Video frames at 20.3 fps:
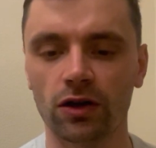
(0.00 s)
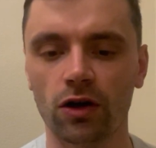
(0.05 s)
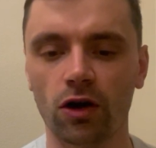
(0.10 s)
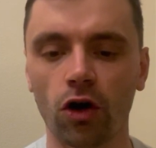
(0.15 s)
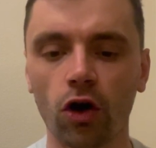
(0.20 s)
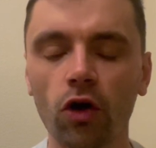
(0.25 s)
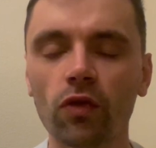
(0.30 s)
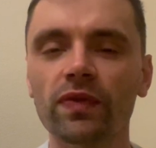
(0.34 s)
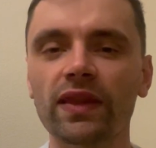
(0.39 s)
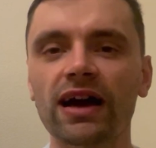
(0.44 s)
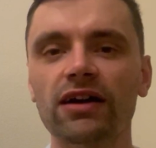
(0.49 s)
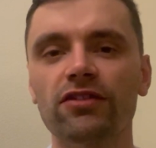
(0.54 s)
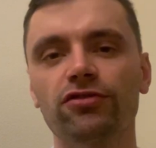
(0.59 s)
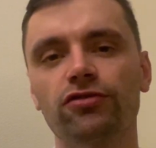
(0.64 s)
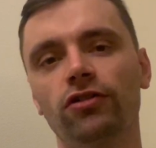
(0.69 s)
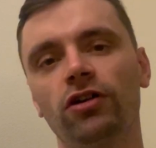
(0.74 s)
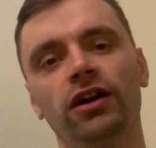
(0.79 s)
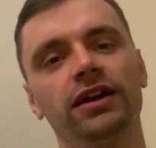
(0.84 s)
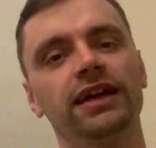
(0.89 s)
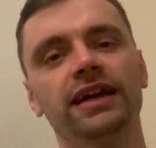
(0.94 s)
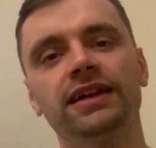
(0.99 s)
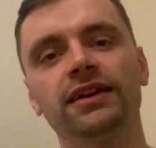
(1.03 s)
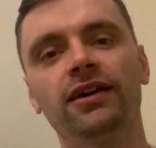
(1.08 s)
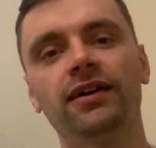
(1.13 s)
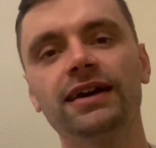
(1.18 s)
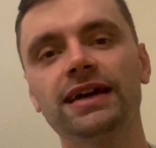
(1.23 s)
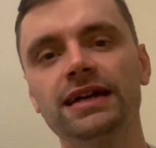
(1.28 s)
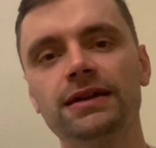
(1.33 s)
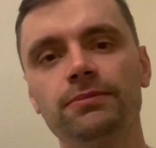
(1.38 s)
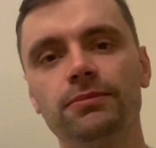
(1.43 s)
on that Friday
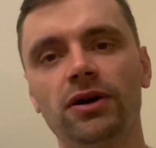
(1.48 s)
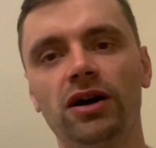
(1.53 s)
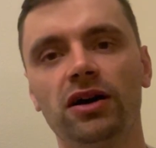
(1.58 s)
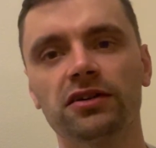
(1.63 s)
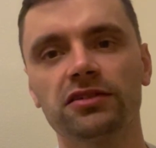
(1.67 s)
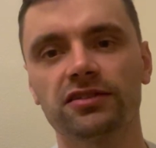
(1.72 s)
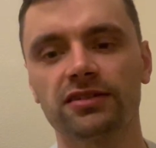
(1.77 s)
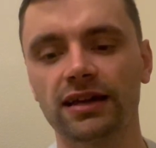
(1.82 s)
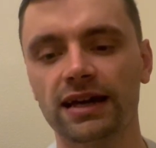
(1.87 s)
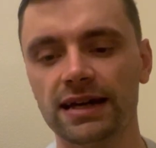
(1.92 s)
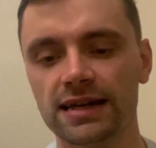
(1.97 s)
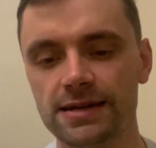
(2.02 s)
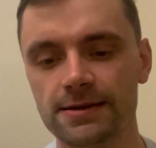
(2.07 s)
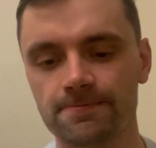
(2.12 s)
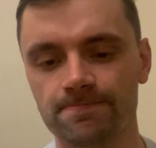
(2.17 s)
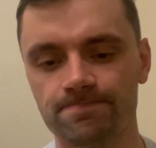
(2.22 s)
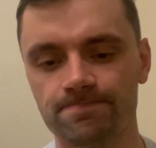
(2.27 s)
night in Marseille.